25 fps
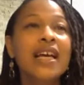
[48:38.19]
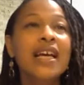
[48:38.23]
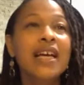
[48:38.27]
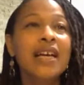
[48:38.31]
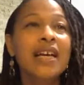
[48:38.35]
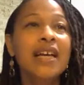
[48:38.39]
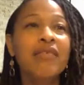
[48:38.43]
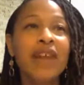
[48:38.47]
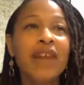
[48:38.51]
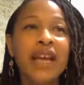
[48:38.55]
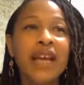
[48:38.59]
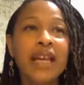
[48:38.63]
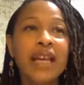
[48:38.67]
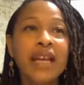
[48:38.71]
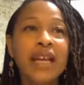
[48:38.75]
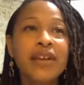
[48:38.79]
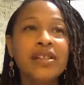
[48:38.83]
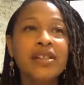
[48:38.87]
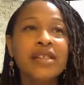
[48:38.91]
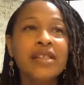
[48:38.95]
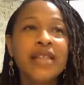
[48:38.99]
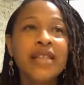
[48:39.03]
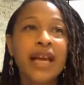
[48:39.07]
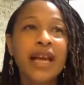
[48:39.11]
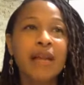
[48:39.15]
If I get
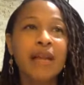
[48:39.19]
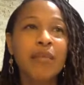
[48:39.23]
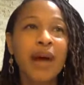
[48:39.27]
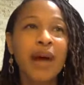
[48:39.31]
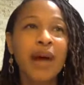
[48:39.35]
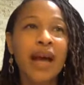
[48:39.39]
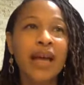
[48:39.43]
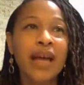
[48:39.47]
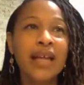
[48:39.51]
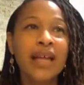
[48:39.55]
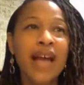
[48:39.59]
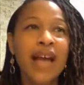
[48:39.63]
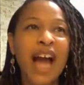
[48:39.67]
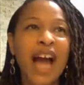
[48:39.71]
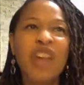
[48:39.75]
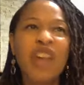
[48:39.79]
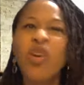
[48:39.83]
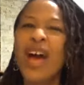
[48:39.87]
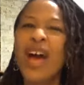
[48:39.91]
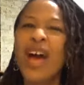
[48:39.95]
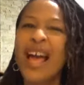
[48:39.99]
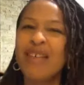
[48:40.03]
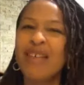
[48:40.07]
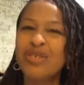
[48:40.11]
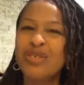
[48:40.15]
irritated by it, I know
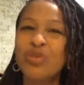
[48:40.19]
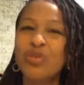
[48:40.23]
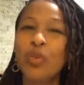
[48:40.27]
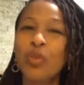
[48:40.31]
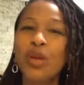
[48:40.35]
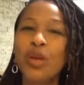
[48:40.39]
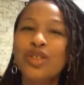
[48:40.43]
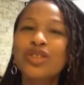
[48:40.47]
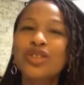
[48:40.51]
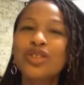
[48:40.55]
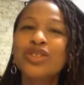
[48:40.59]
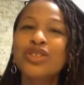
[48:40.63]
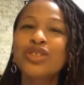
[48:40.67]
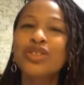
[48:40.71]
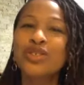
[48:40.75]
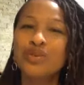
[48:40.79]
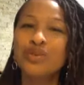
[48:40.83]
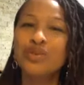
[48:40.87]
I have some work to do,